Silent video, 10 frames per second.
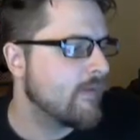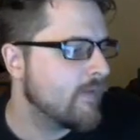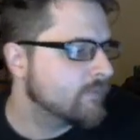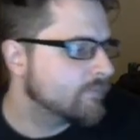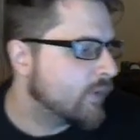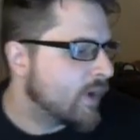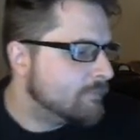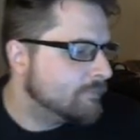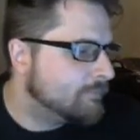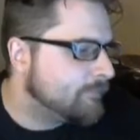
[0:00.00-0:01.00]
Okay.
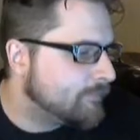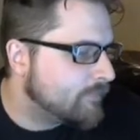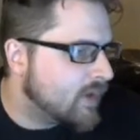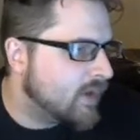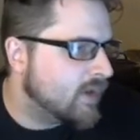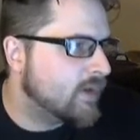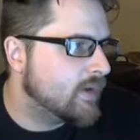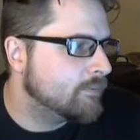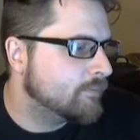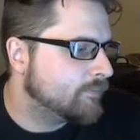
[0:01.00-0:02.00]

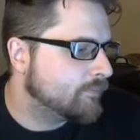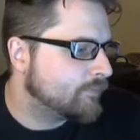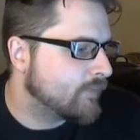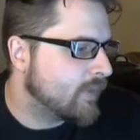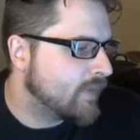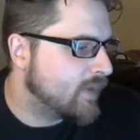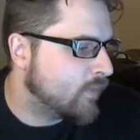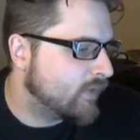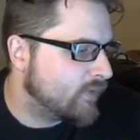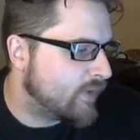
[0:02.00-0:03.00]
And then once you
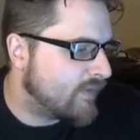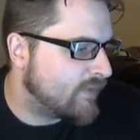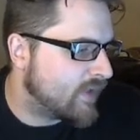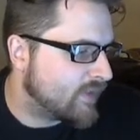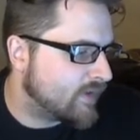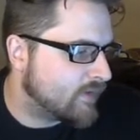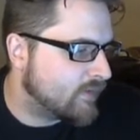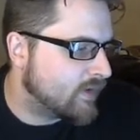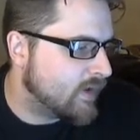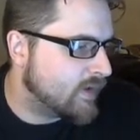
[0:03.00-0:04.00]
have that there,
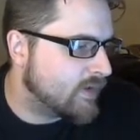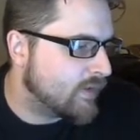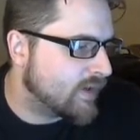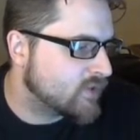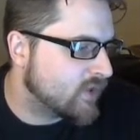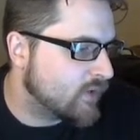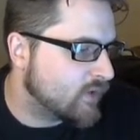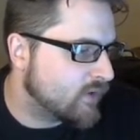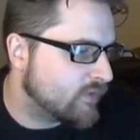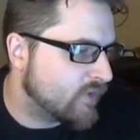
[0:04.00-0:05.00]
you can actually go to your
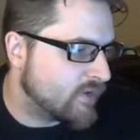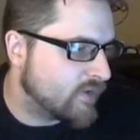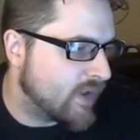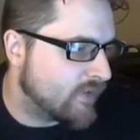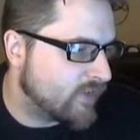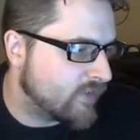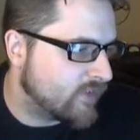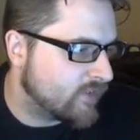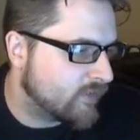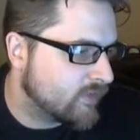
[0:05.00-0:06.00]
standard assets,
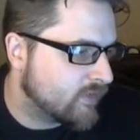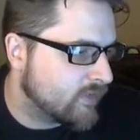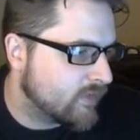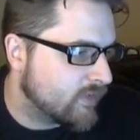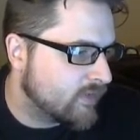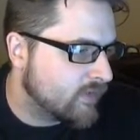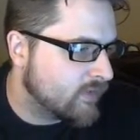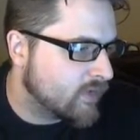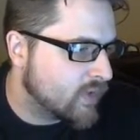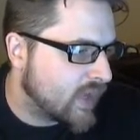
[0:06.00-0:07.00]
go to
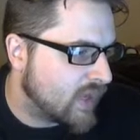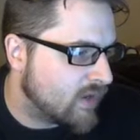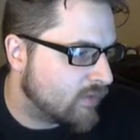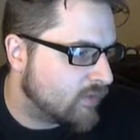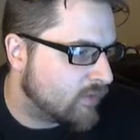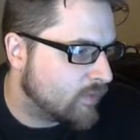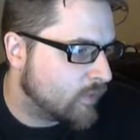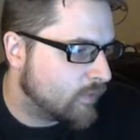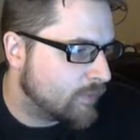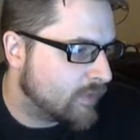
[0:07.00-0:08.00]
characters, first
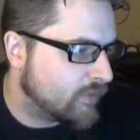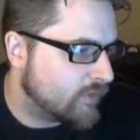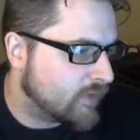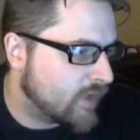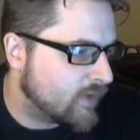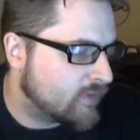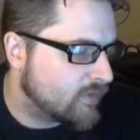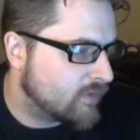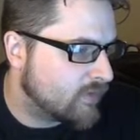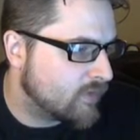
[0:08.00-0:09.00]
person character,
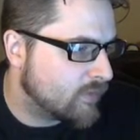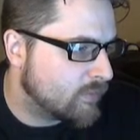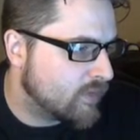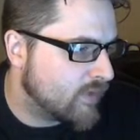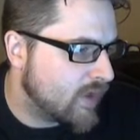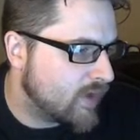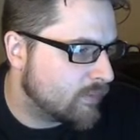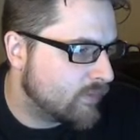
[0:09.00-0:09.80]
go to prefabs.